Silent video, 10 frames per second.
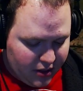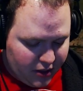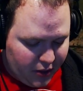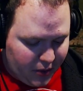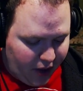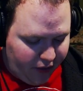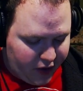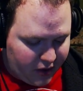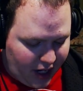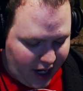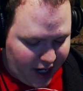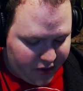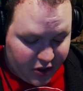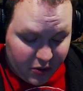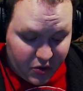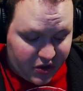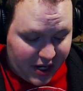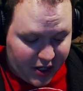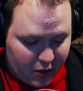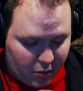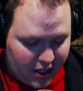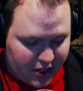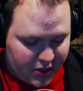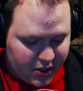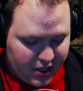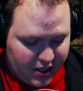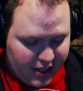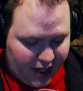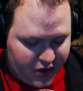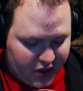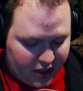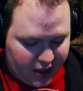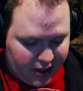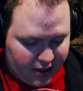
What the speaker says: You cover your eyes, too scared to watch, and suddenly,